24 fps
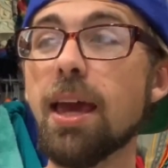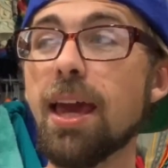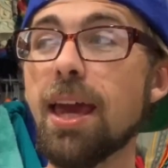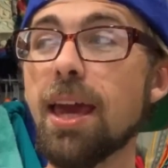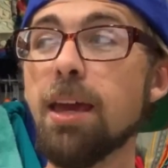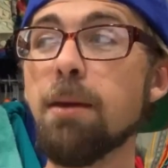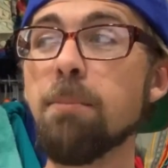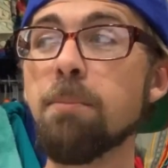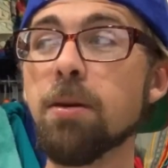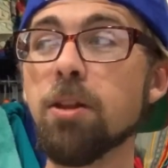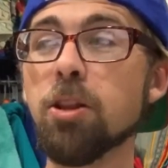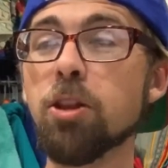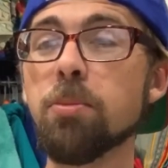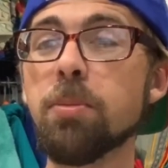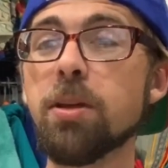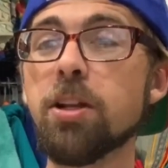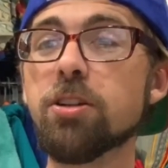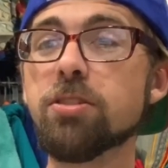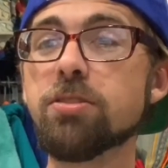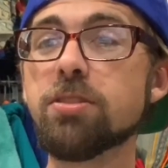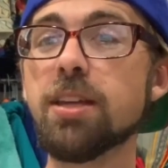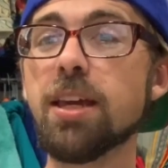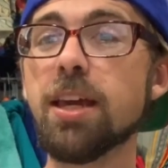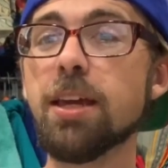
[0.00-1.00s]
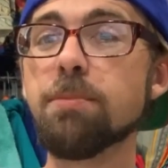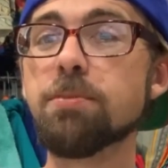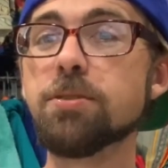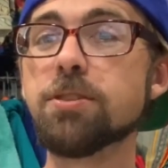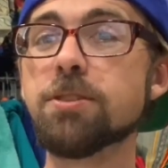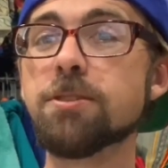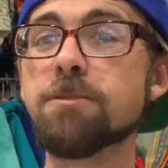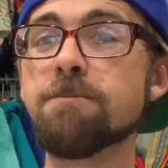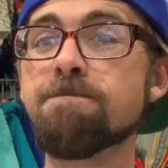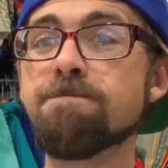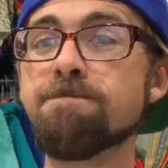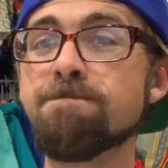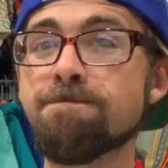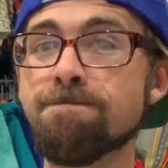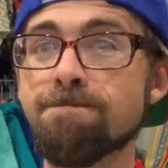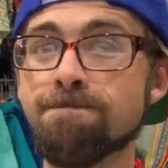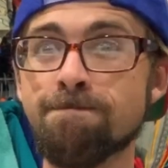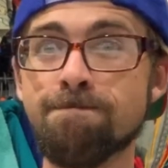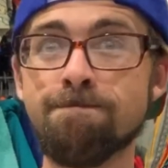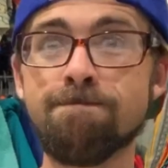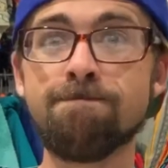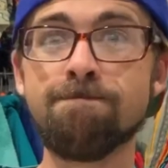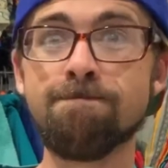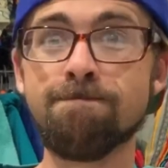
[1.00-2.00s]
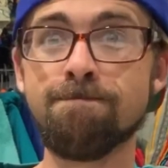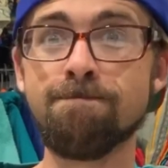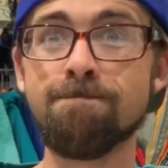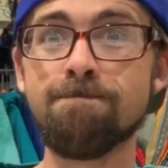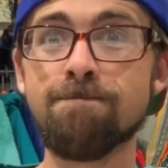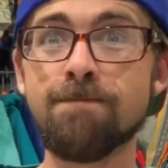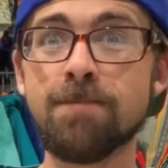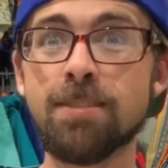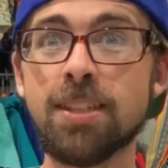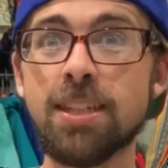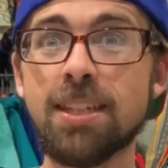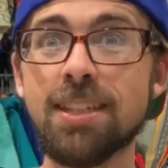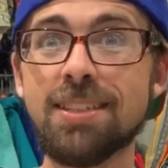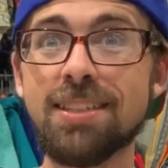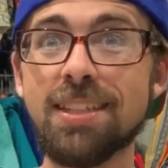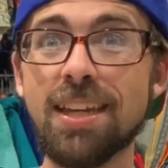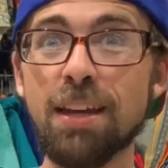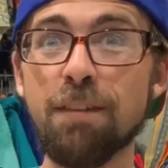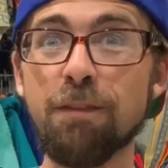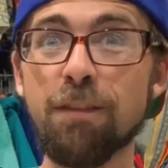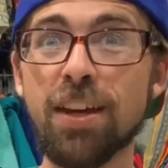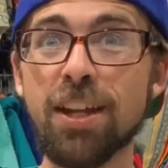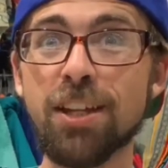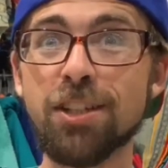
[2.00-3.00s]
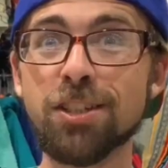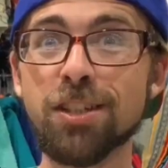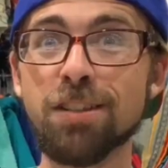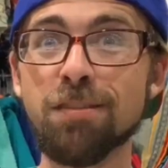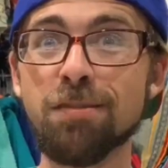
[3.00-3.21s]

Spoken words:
8mm tapes. Take advantage